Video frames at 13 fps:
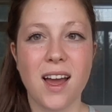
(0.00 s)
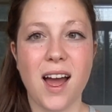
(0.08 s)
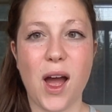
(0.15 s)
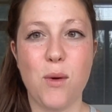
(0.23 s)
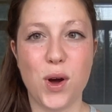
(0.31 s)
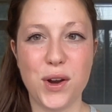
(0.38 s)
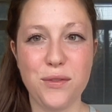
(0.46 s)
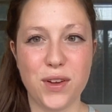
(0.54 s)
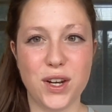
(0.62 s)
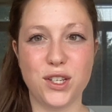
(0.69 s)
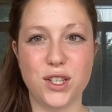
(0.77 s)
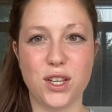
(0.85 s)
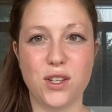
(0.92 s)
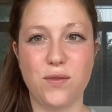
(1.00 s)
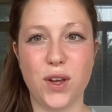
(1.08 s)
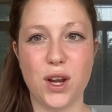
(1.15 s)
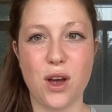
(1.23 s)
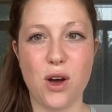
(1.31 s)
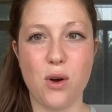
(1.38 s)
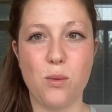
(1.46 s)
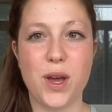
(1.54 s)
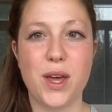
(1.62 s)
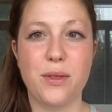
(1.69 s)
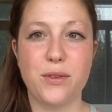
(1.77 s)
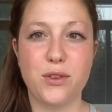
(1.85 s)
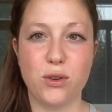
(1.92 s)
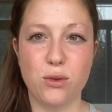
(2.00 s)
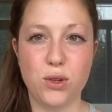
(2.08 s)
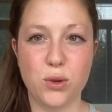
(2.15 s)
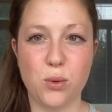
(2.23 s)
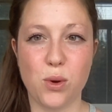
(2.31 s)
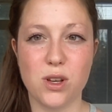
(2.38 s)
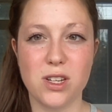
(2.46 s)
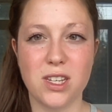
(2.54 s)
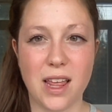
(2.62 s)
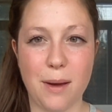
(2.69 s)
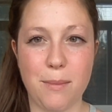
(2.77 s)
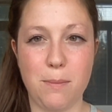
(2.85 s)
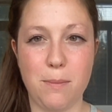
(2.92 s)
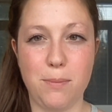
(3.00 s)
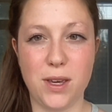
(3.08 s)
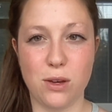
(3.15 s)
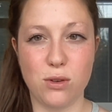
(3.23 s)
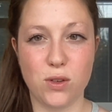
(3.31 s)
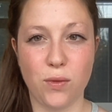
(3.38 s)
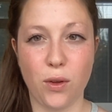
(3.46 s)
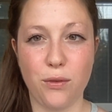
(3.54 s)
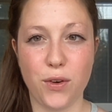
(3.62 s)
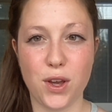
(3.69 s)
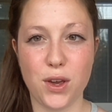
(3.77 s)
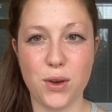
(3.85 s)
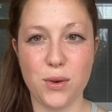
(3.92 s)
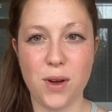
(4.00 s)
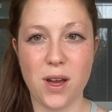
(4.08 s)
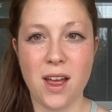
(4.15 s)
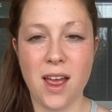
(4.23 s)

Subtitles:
I want to finish this video with two tools that might be useful for you,